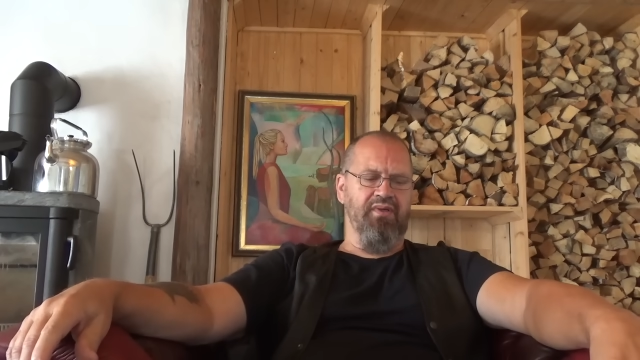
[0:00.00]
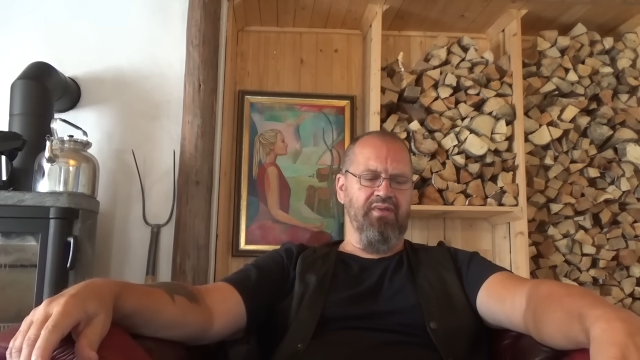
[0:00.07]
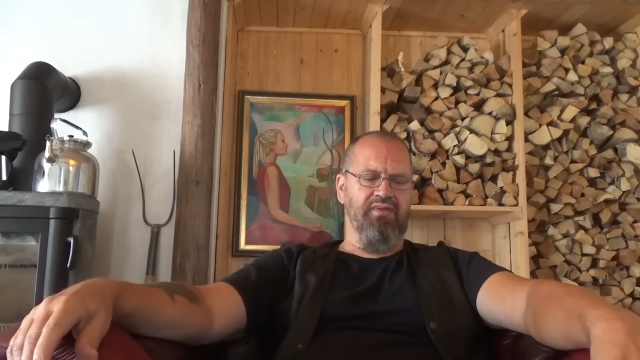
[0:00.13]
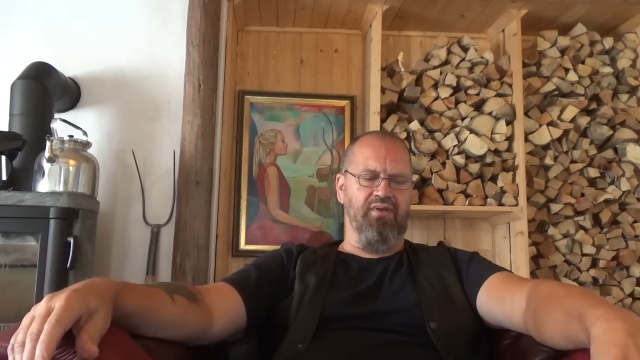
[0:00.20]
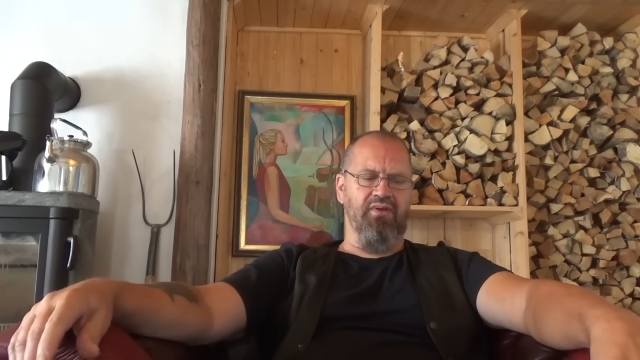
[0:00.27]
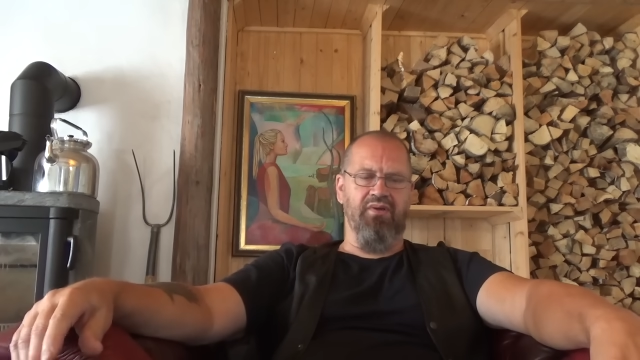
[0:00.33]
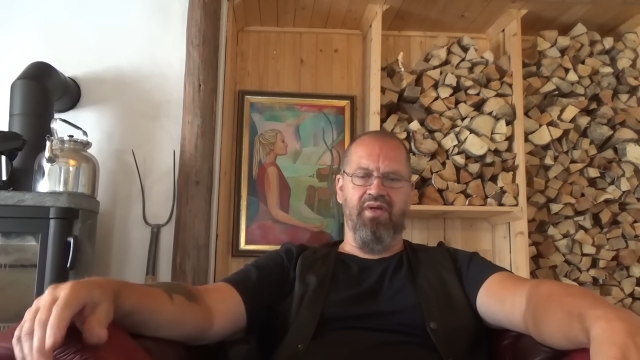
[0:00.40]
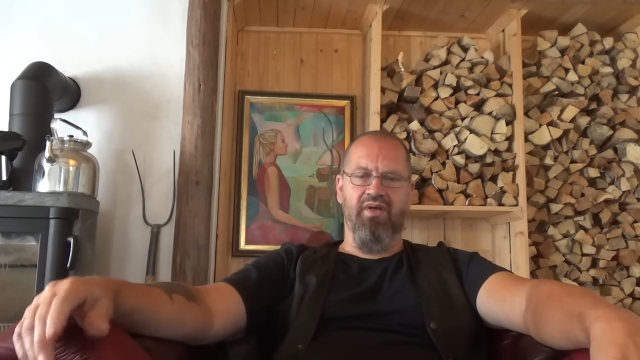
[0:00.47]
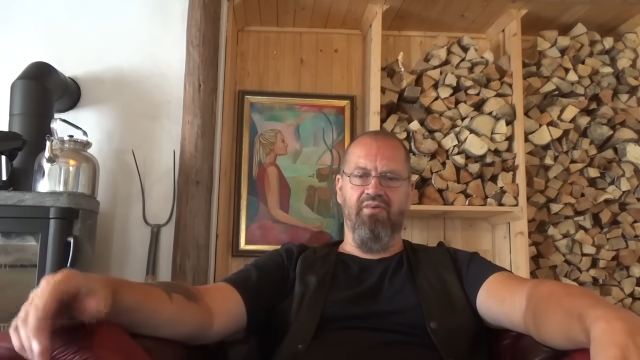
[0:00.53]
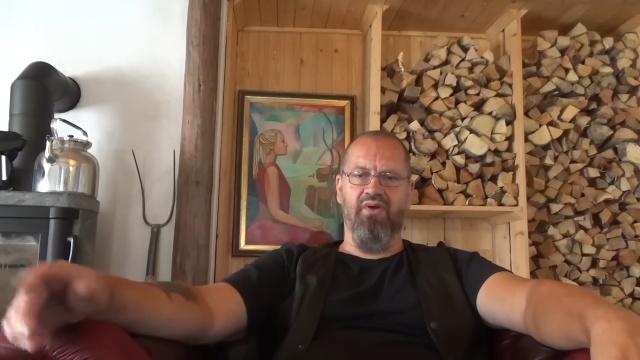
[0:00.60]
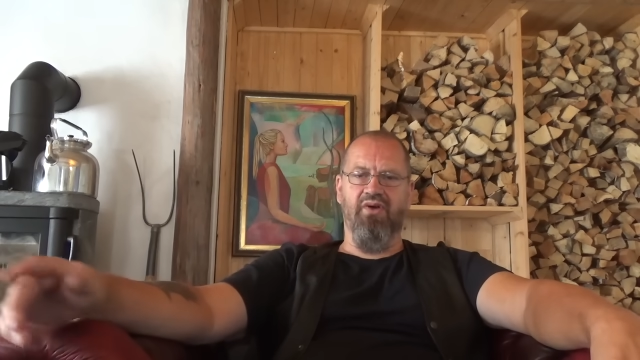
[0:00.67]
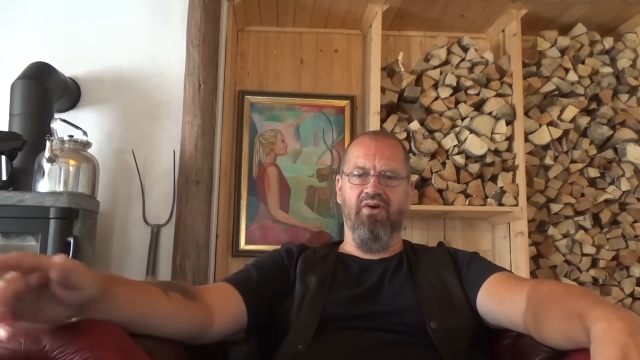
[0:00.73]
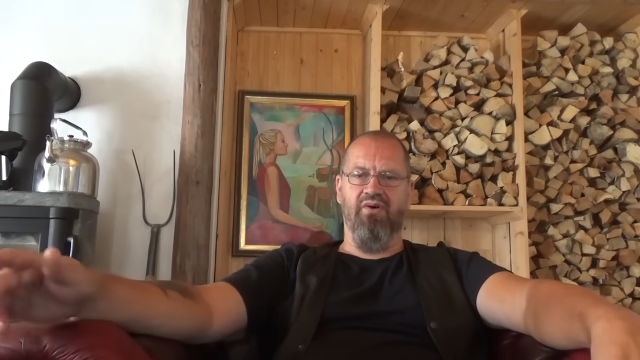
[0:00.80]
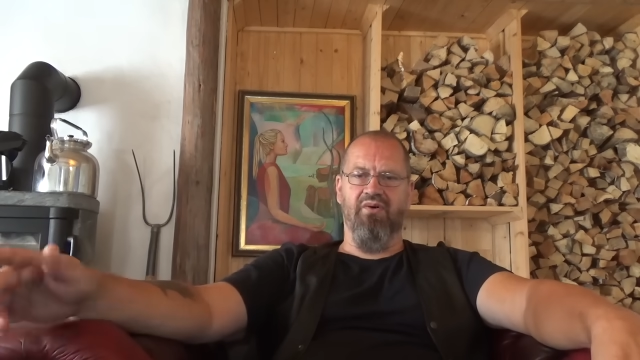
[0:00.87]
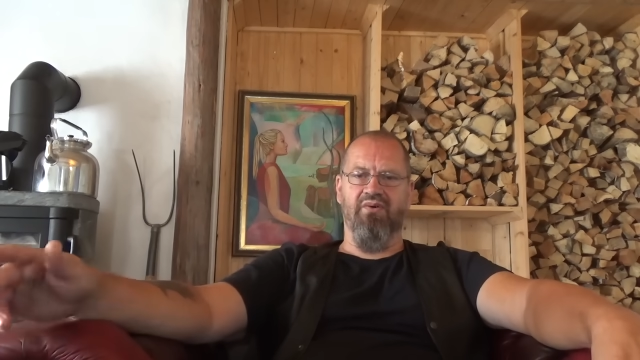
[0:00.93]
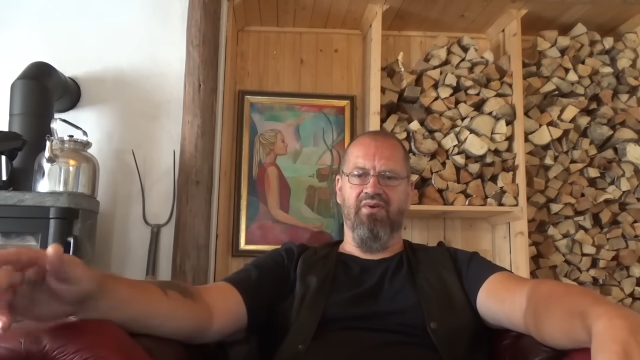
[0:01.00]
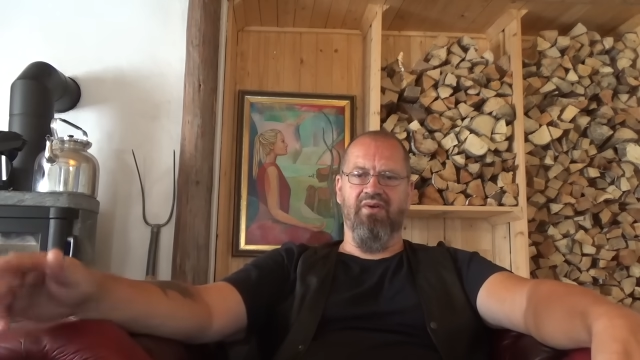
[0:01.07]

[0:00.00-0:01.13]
So here we go,